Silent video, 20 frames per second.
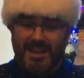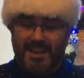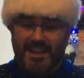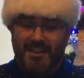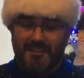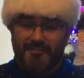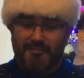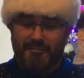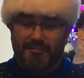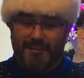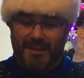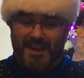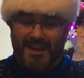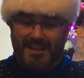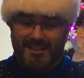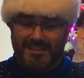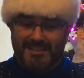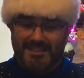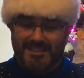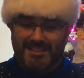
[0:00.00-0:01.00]
In
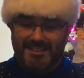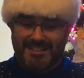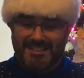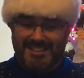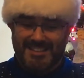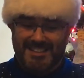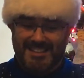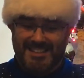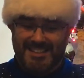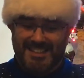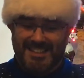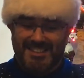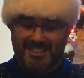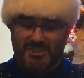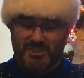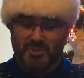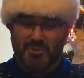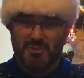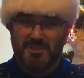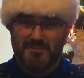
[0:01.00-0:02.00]
fact, it
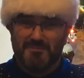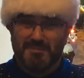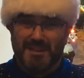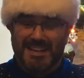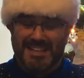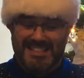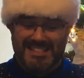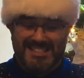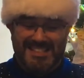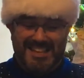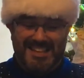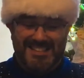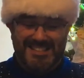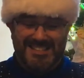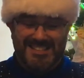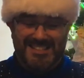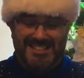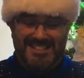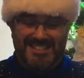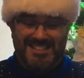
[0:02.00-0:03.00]
sort of made
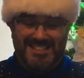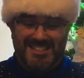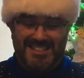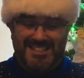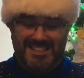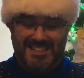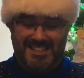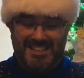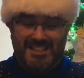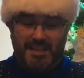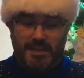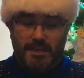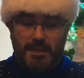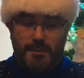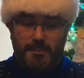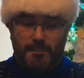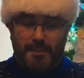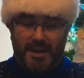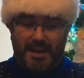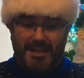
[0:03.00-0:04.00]
sense.
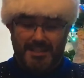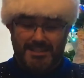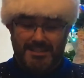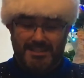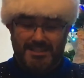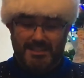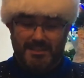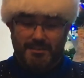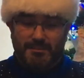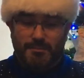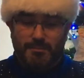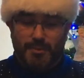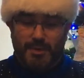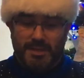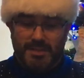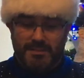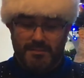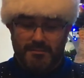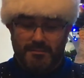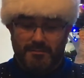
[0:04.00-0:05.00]
Past,
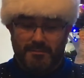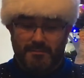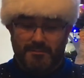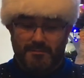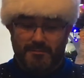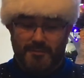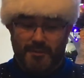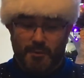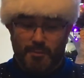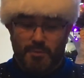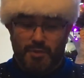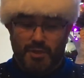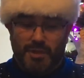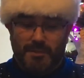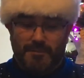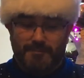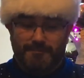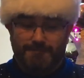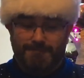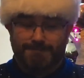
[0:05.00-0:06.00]
present, future.
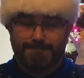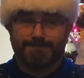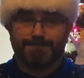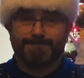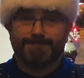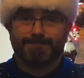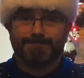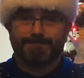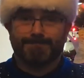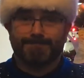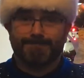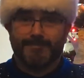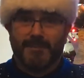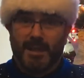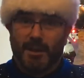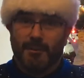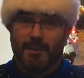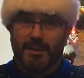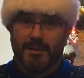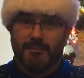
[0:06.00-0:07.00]

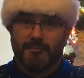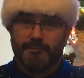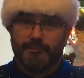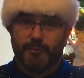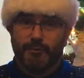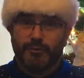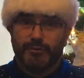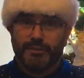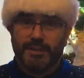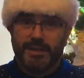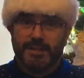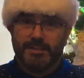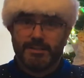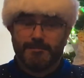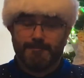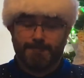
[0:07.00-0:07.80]
Now he had the full set.